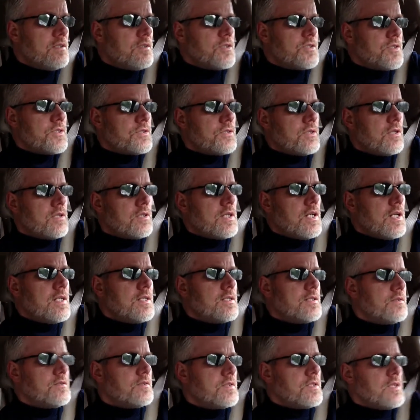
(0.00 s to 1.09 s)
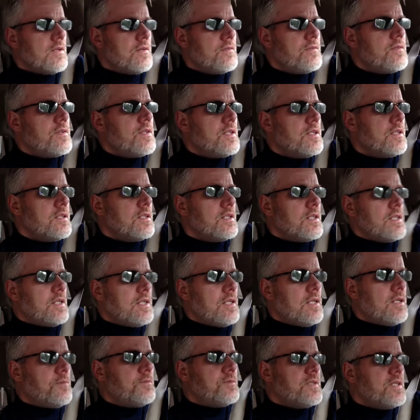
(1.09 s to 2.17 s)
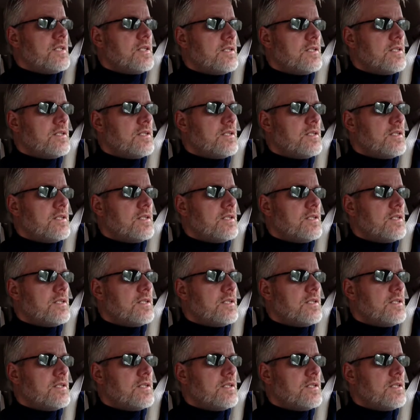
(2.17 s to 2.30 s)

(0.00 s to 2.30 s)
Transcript: There's just all kinds of stuff that helps.